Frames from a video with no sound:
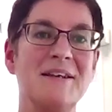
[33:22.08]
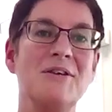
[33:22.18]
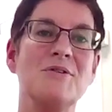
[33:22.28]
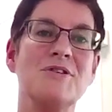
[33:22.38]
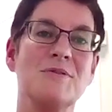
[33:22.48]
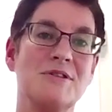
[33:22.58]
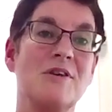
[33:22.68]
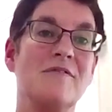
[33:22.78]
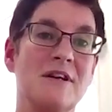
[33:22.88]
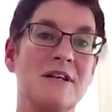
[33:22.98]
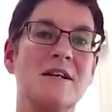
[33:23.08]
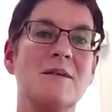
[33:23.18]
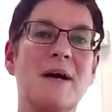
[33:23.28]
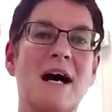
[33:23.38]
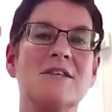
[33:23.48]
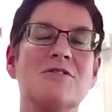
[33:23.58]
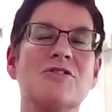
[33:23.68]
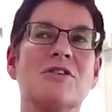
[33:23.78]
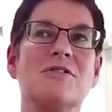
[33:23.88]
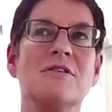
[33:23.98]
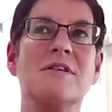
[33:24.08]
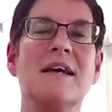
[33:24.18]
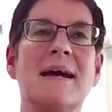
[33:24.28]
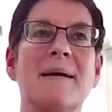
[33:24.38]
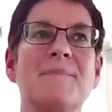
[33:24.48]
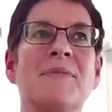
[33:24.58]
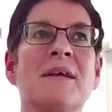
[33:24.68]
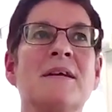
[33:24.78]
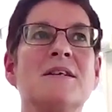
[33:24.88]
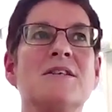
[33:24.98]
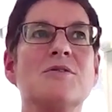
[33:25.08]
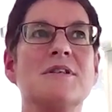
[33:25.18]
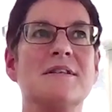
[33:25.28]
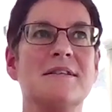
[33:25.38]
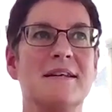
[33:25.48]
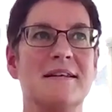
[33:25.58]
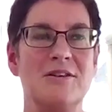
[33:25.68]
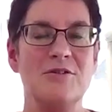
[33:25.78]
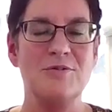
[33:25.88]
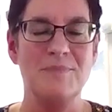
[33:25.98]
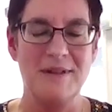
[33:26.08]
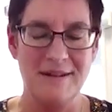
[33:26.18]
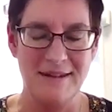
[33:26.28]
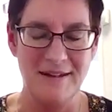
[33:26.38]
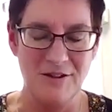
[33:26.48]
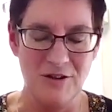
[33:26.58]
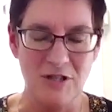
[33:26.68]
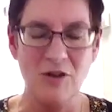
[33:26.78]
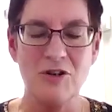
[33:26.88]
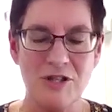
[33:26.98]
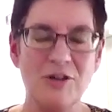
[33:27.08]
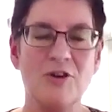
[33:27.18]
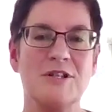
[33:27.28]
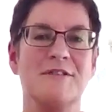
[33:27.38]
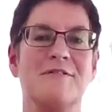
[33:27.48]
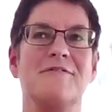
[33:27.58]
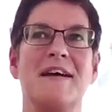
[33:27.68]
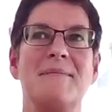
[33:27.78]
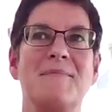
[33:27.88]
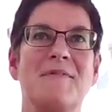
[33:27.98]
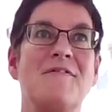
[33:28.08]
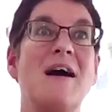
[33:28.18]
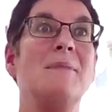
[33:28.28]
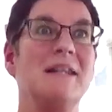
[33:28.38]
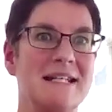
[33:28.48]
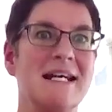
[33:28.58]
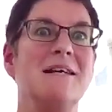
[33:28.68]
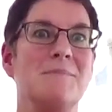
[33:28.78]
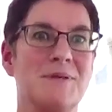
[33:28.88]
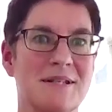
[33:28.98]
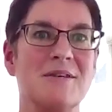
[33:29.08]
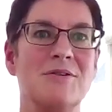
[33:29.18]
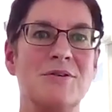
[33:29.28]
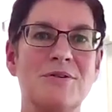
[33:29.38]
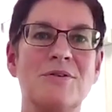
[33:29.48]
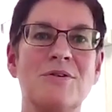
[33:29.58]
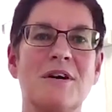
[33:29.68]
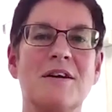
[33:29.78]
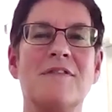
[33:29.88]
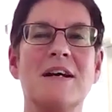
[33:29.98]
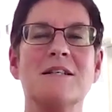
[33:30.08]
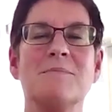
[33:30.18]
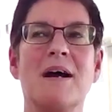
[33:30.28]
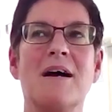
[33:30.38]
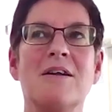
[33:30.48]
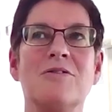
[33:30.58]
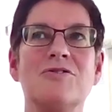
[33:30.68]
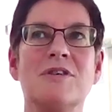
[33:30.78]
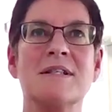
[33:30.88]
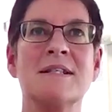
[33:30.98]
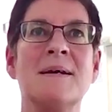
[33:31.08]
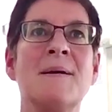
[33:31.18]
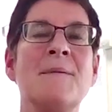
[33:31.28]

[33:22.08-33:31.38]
you know, so it's sort of concern about adult children. You know, there's lots and lots of family types who are affected by alcohol and drugs.